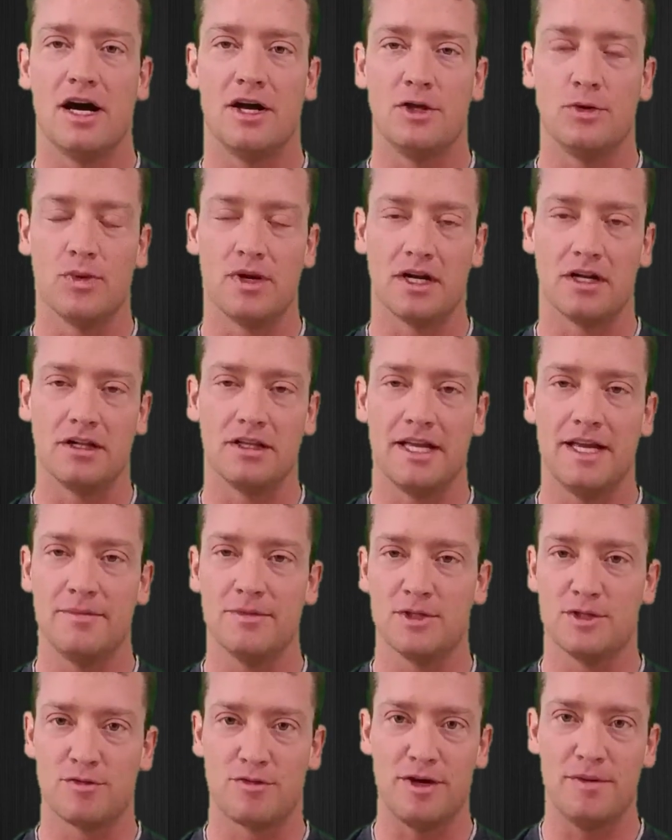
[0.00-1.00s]
You want to claim
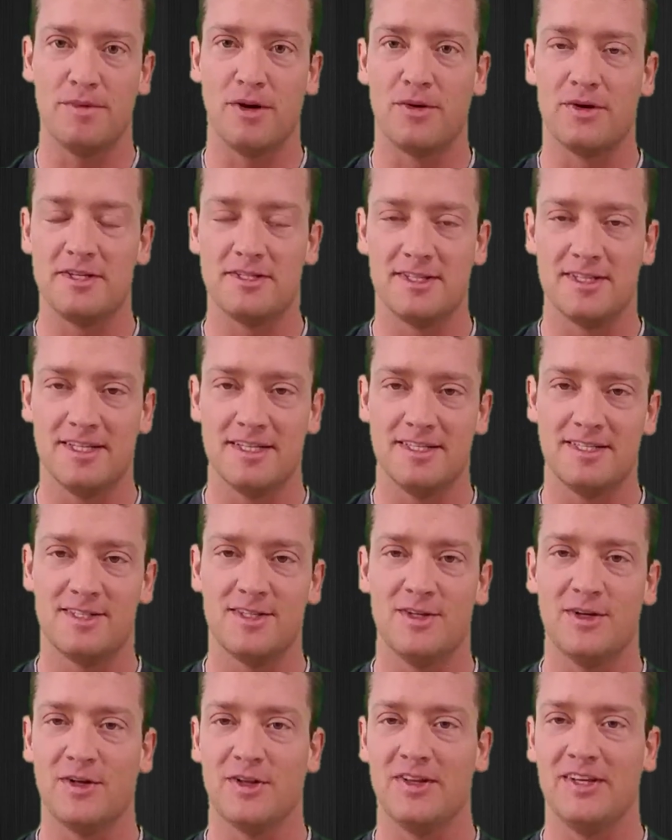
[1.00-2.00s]
those free bonuses,
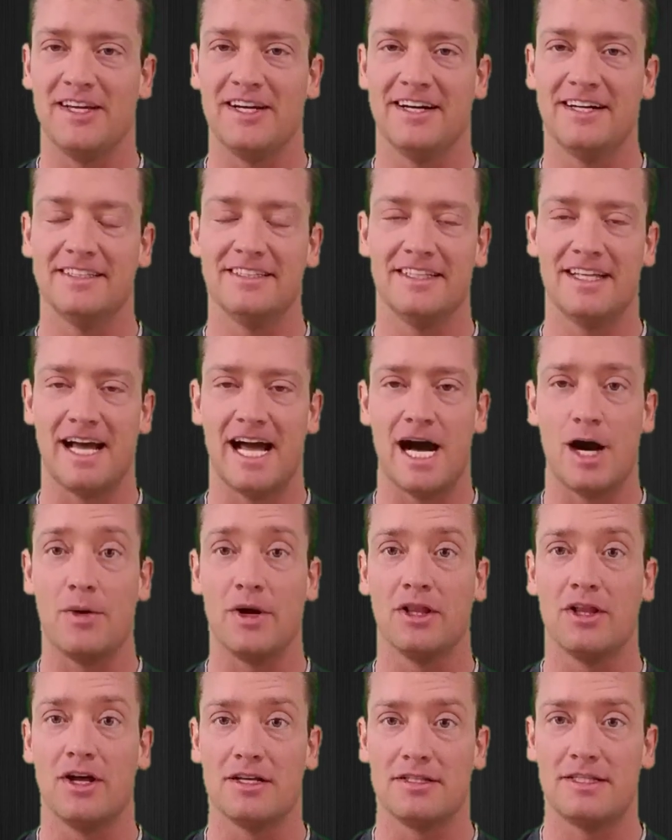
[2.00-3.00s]
the How I
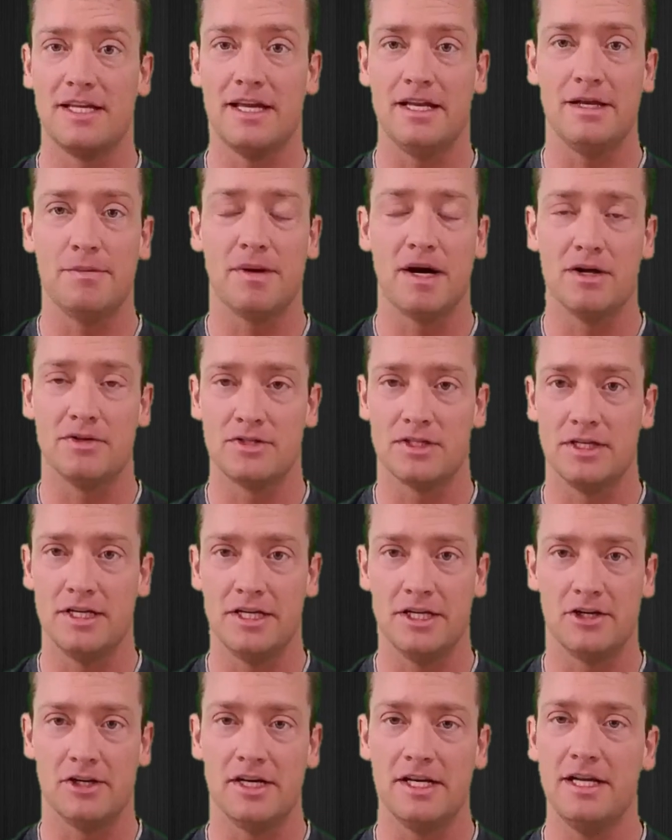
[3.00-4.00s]
Lost 80 Pounds in a
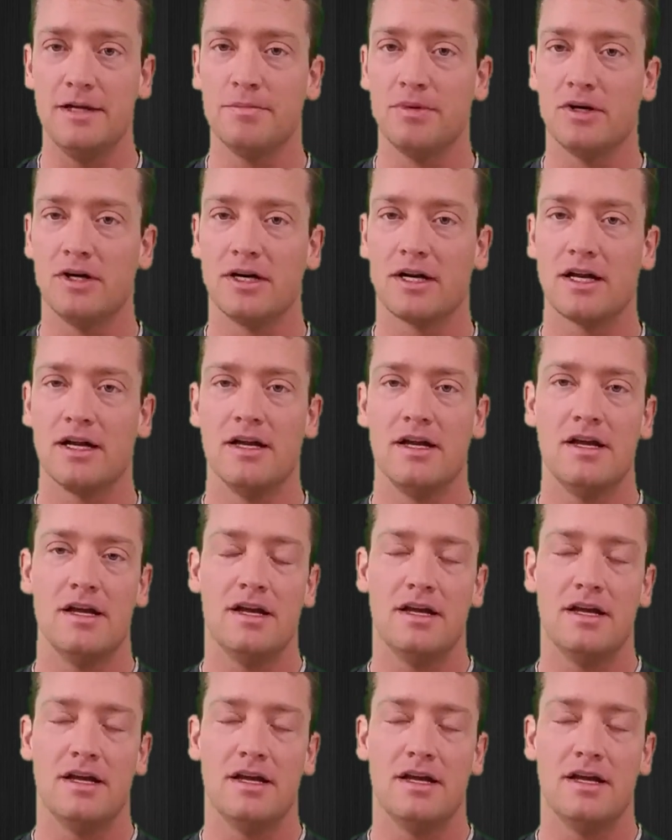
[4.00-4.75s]
Year ebook,